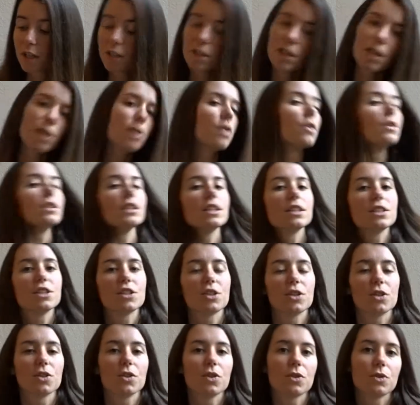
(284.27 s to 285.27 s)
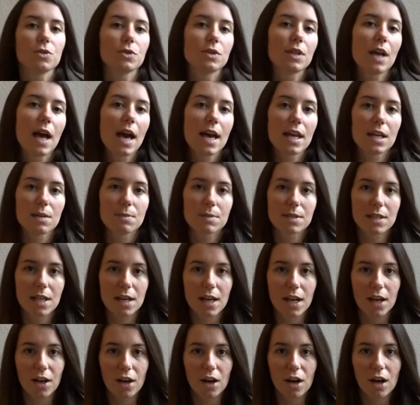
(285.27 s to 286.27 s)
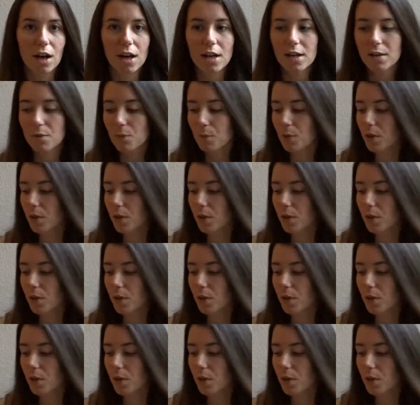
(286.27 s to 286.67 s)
The only 2 items that I got